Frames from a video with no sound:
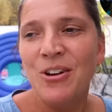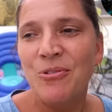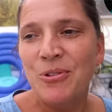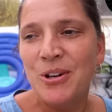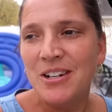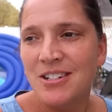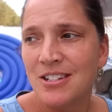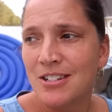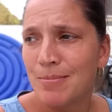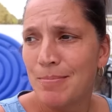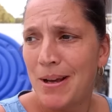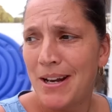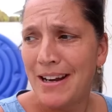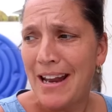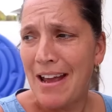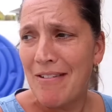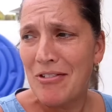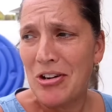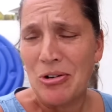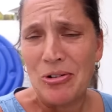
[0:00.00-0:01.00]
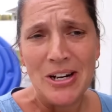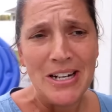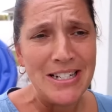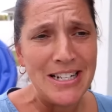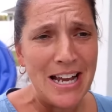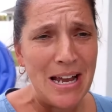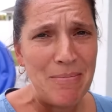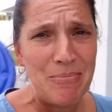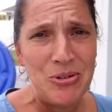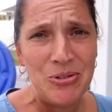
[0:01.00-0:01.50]
We anticipated having a great
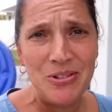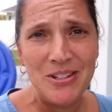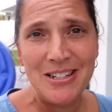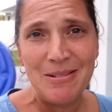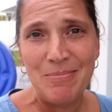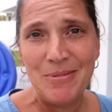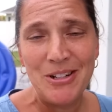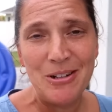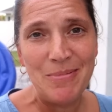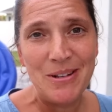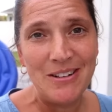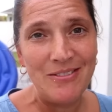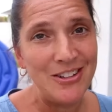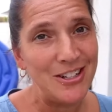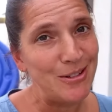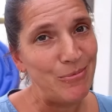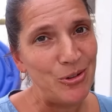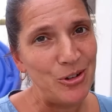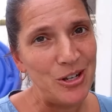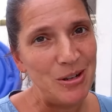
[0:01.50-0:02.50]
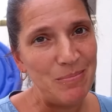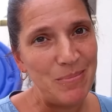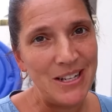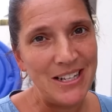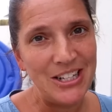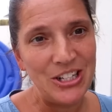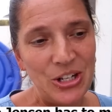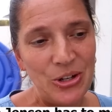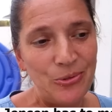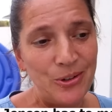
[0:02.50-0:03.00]
time doing some little bit of exploring,
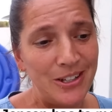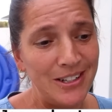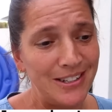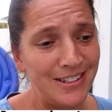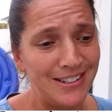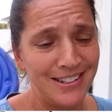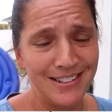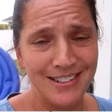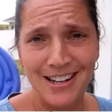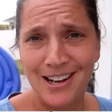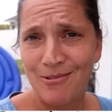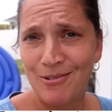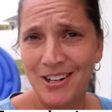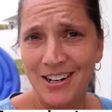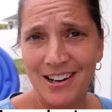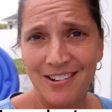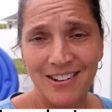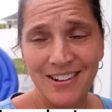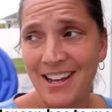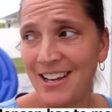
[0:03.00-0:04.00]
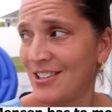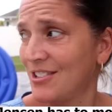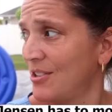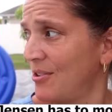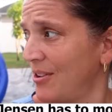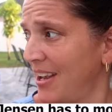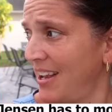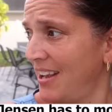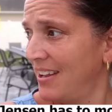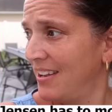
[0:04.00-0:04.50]
but you know what? It did not work out, and that is
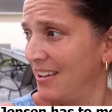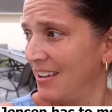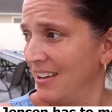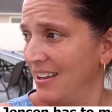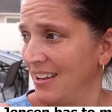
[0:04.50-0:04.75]
okay.